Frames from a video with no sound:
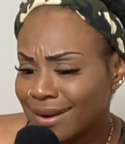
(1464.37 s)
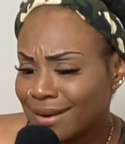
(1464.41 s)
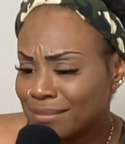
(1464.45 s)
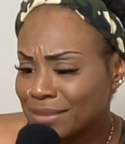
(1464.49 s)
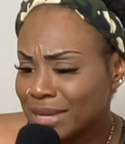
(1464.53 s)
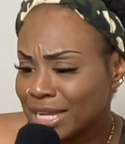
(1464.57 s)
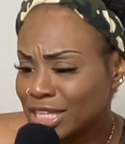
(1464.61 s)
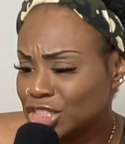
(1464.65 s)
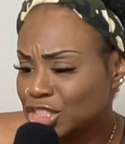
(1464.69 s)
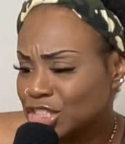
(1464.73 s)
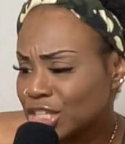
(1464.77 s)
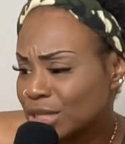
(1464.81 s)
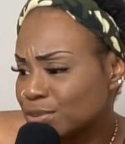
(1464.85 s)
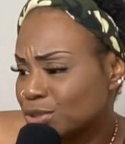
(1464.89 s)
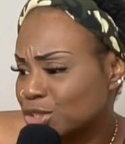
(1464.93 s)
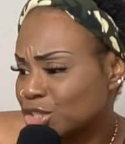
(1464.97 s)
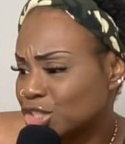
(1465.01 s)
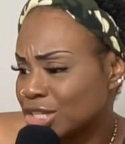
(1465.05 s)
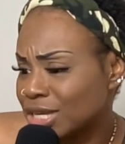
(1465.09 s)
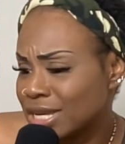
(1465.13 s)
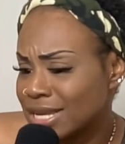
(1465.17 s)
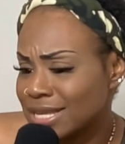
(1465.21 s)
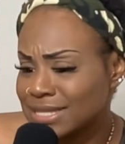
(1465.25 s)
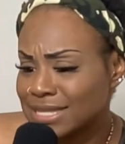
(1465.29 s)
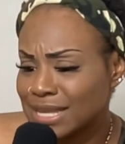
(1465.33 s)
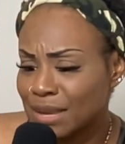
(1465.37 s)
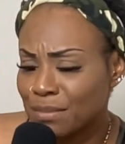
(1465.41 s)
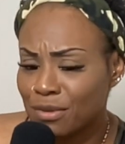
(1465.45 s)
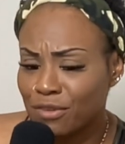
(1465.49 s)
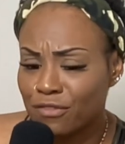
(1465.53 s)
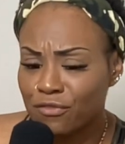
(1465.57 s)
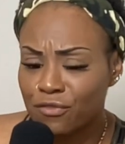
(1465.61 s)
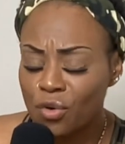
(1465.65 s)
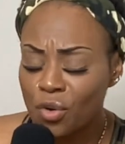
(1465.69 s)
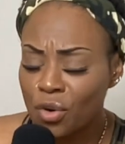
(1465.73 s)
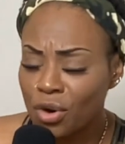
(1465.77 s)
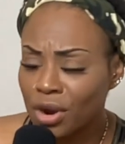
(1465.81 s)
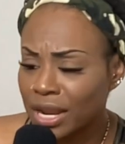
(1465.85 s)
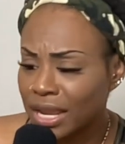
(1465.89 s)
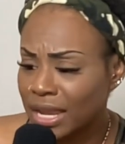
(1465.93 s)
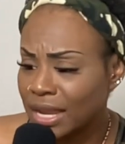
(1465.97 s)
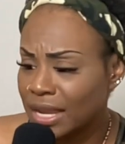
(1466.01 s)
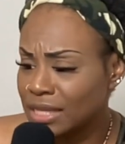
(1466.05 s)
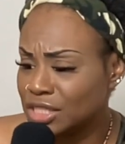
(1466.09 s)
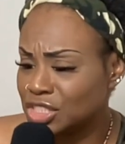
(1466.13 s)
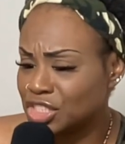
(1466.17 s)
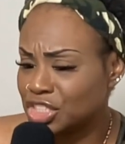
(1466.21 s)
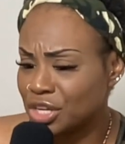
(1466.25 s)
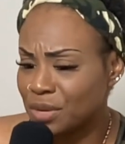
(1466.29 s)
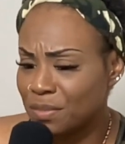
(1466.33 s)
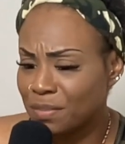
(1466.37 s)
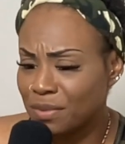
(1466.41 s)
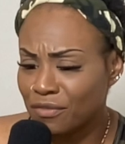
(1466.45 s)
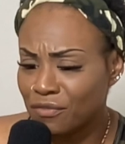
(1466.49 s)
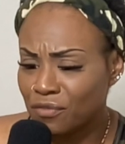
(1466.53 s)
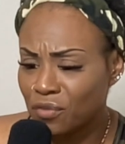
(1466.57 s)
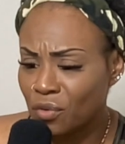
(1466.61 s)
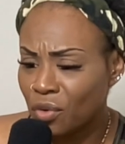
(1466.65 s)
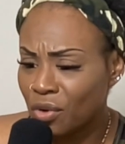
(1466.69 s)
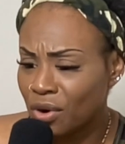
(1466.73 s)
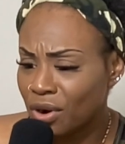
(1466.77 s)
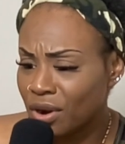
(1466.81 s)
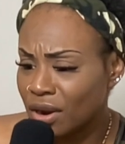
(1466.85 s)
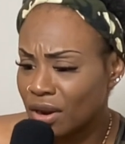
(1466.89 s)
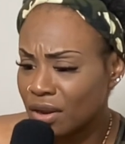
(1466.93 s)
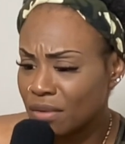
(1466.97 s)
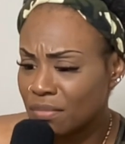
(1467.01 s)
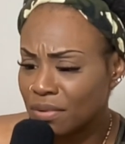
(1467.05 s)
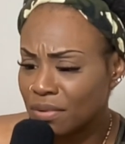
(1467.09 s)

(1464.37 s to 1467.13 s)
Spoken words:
Egyptians and before Egypt, before